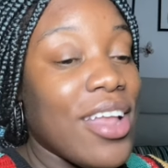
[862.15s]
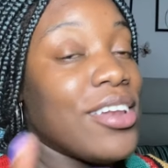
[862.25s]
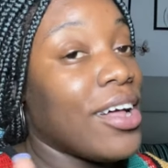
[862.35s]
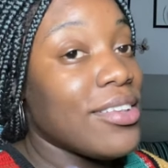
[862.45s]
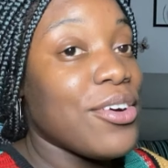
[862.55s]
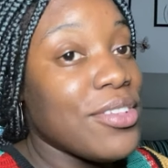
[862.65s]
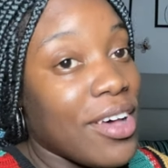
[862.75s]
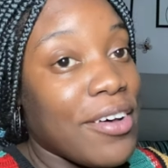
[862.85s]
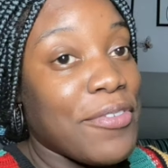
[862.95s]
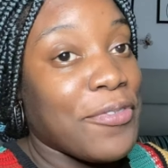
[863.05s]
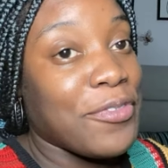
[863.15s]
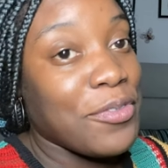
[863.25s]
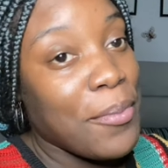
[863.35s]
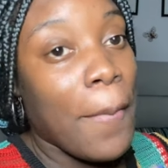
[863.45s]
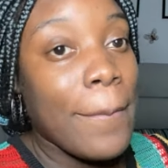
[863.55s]
Not out of
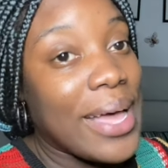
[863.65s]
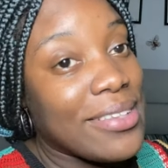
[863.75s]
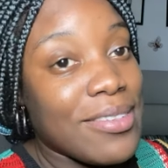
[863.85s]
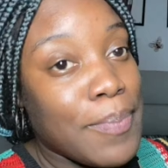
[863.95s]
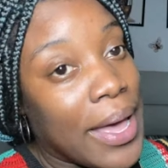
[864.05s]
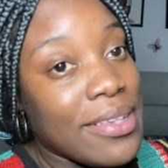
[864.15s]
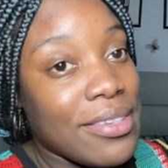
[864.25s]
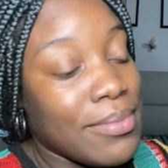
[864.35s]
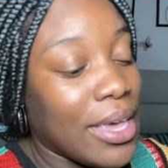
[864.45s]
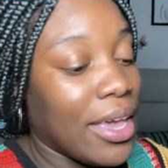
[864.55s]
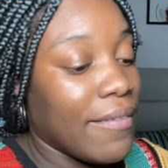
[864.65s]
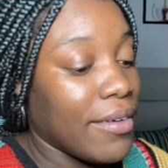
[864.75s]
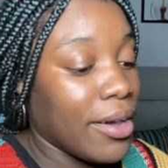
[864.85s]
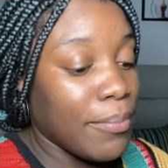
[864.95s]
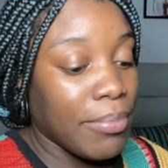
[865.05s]
my spicy
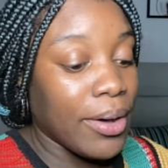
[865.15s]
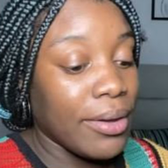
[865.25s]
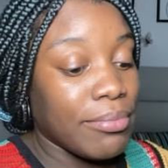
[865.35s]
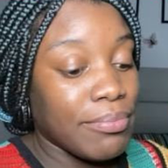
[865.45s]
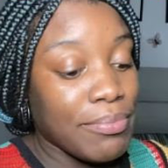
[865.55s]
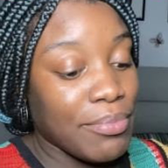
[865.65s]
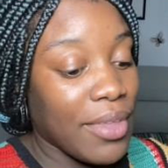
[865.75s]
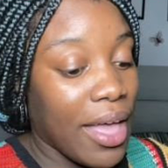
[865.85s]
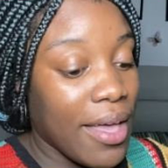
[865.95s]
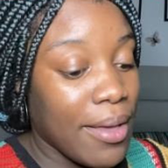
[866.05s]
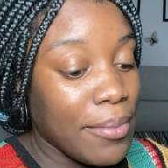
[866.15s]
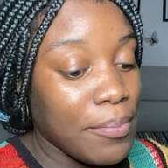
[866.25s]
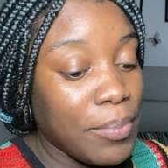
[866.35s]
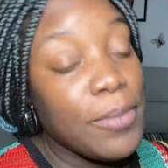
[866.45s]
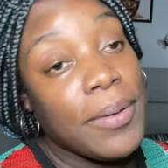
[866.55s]
behavior, but
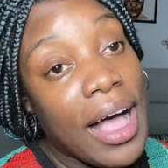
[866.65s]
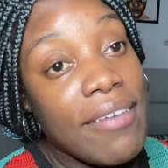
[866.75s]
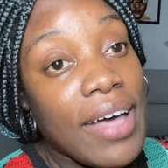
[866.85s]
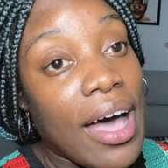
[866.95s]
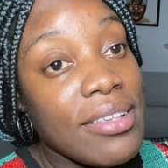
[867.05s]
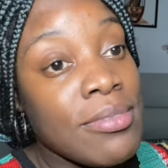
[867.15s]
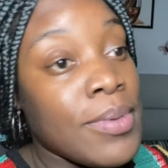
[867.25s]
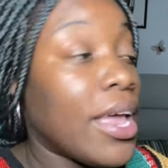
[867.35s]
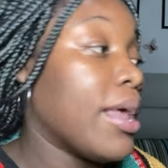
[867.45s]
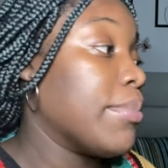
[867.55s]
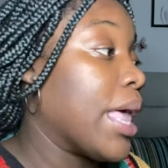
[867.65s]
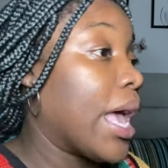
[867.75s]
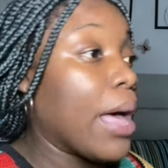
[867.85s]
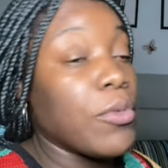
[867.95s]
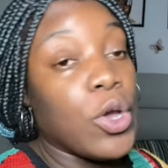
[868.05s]
people have asked me and I'm
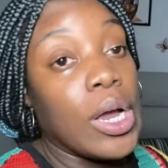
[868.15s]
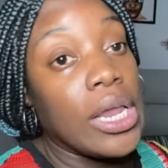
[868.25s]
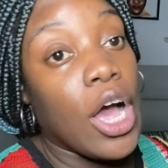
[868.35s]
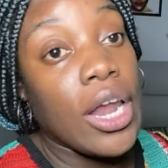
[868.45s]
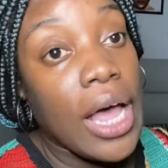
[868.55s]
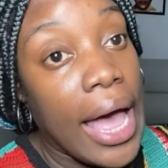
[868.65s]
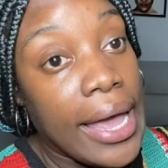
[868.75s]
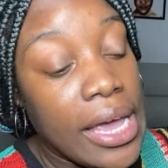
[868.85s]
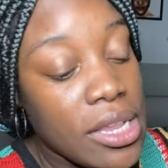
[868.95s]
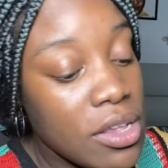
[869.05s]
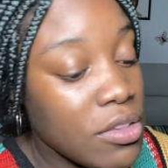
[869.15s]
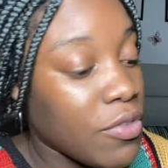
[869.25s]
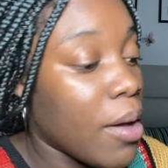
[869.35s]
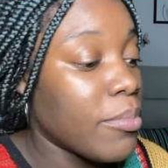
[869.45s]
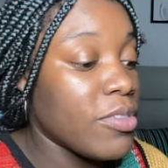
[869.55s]
like, I'm currently on a hiatus
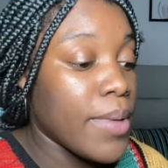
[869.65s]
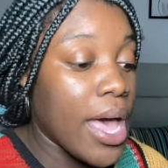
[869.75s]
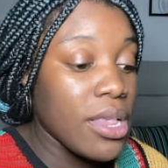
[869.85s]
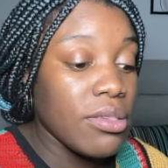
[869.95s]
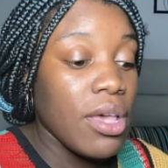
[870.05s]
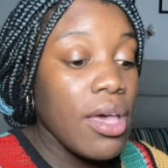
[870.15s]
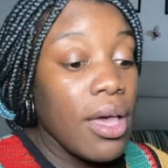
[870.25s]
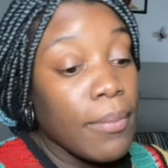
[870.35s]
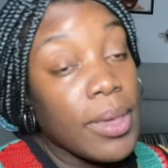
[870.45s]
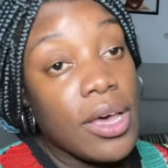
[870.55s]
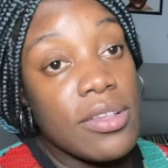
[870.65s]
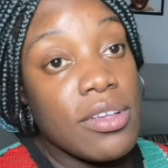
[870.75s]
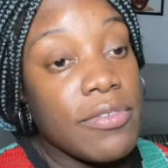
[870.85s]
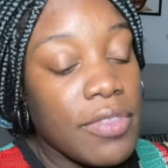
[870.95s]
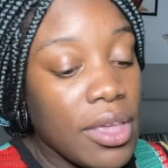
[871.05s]
from spice because
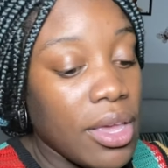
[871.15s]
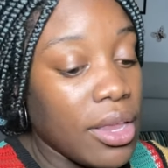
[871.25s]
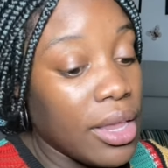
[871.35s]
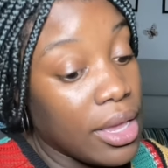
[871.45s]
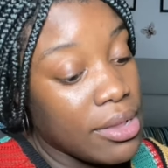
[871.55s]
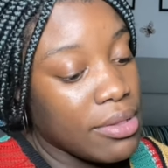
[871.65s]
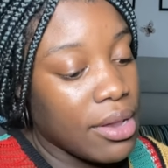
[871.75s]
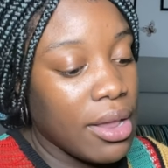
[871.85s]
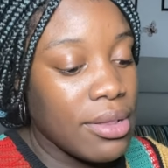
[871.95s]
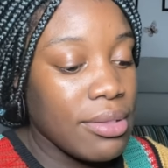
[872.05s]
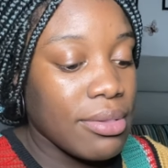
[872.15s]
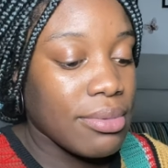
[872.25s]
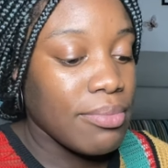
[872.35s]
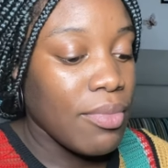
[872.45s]
of the, the incidents.